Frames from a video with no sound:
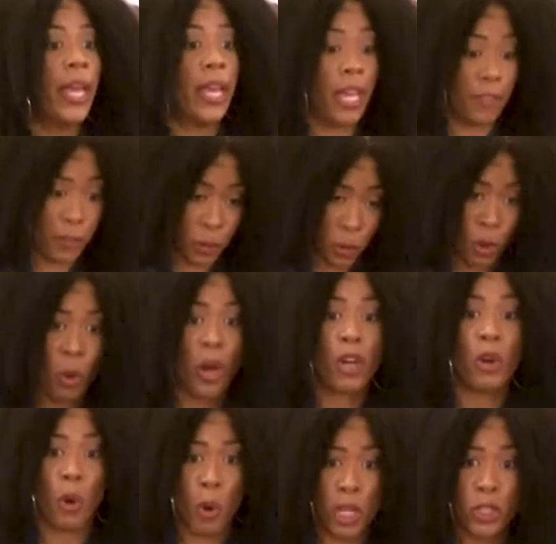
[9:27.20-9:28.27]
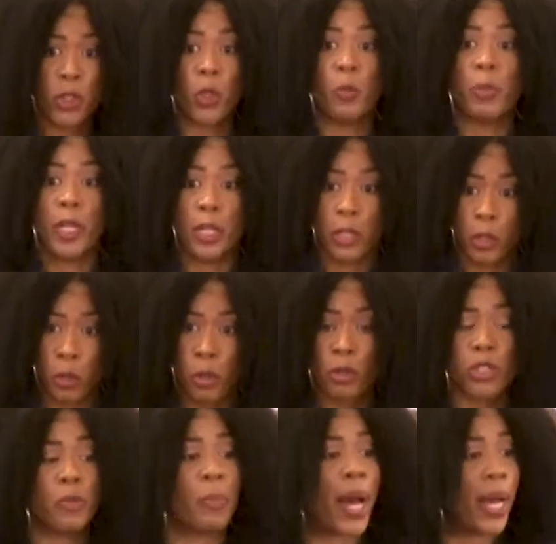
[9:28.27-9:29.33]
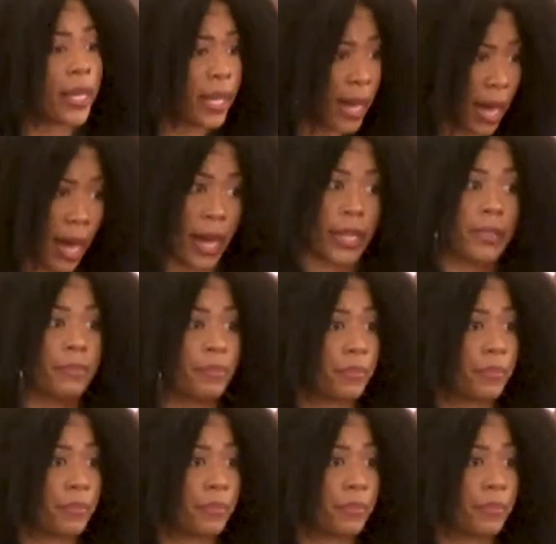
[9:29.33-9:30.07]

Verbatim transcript: If you are going to be used by God,